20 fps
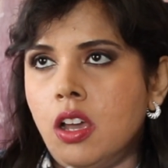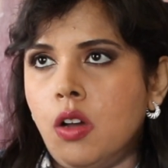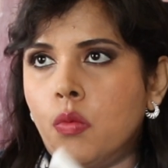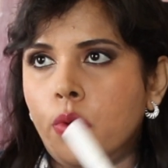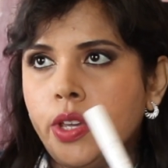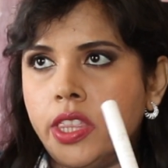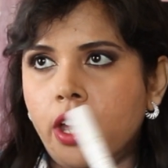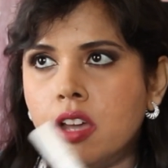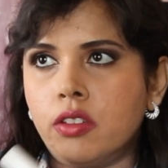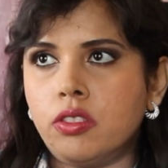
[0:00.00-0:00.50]

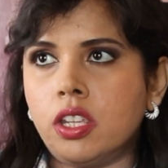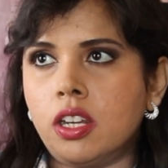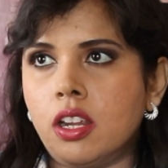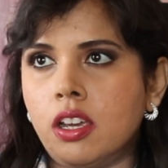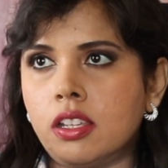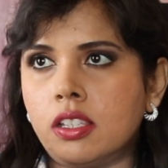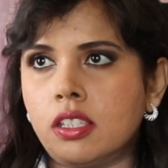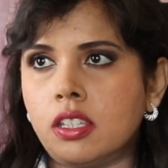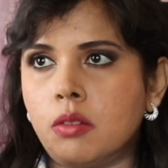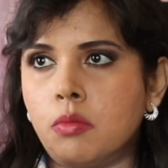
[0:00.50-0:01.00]
Without the
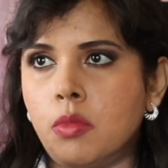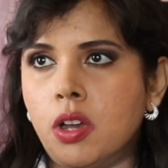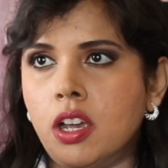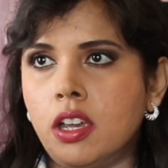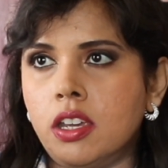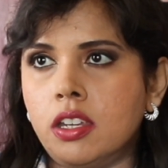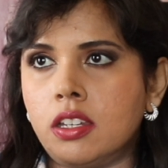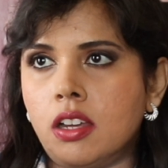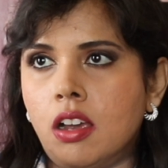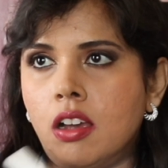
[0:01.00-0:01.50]

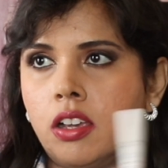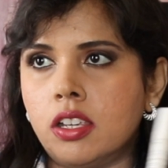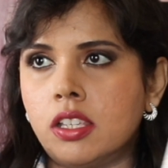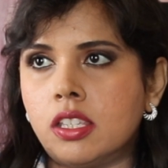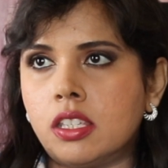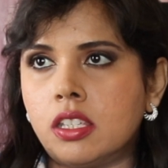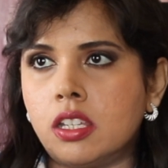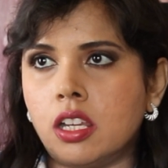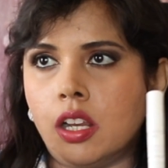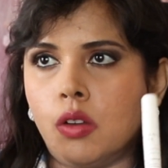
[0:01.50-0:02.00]
niacinamide, I
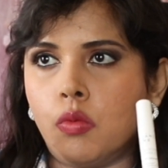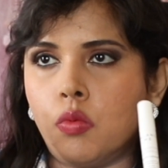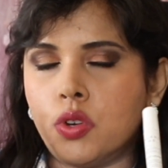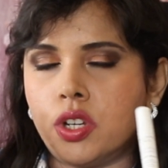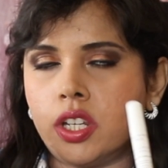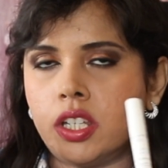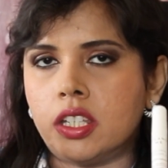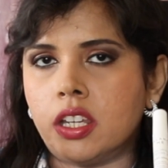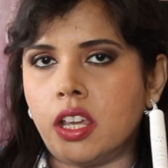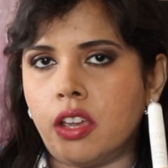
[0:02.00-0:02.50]
still
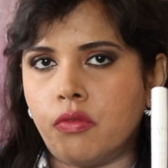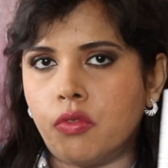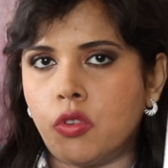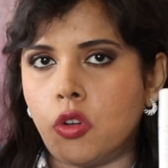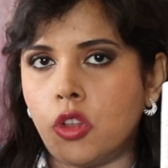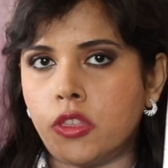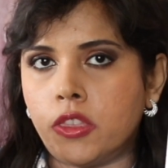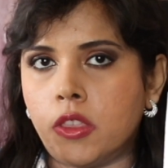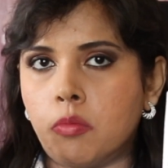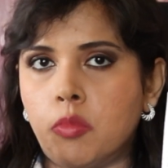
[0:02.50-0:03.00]
wouldn't have
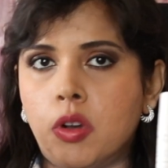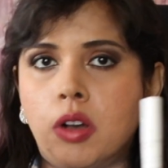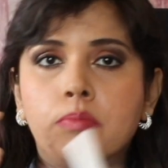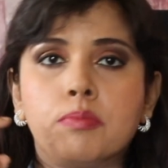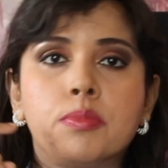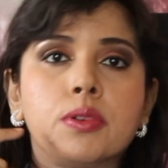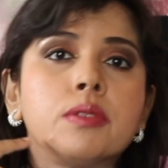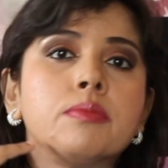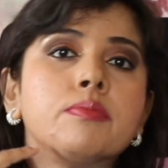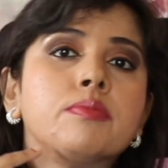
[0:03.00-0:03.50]
got the
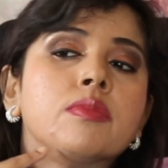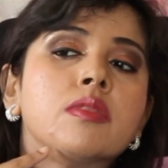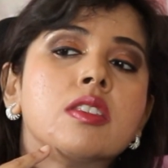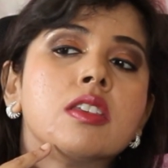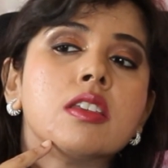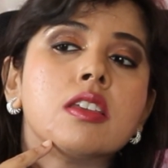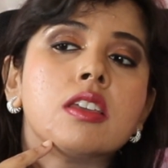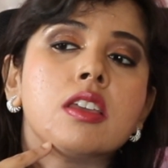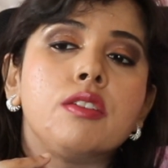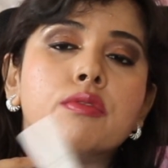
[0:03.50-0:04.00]
bump
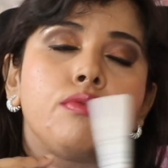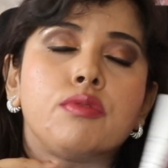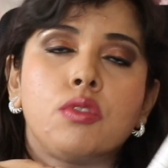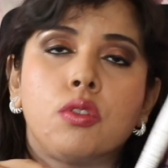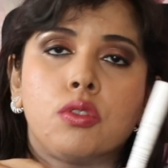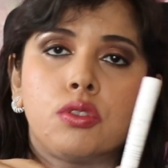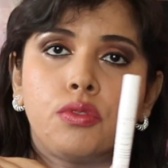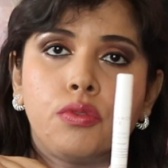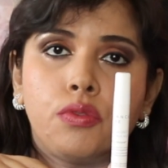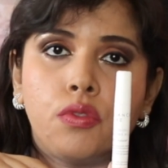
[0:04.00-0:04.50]
if
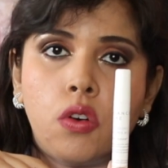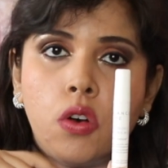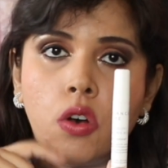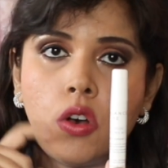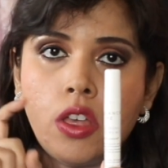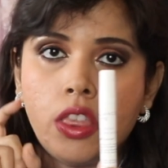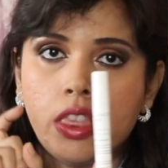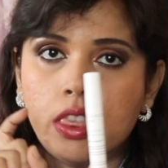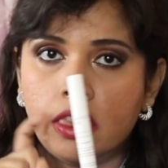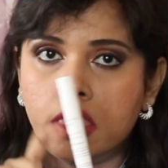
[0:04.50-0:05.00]
not for
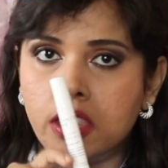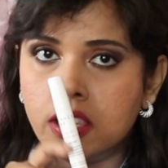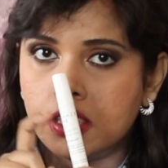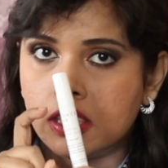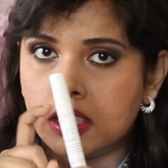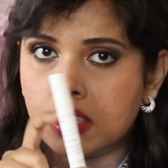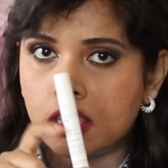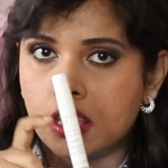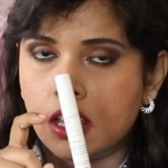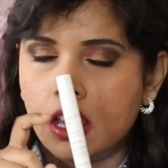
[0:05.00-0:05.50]

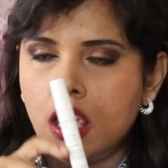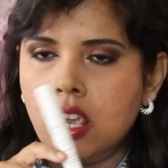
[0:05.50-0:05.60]
this.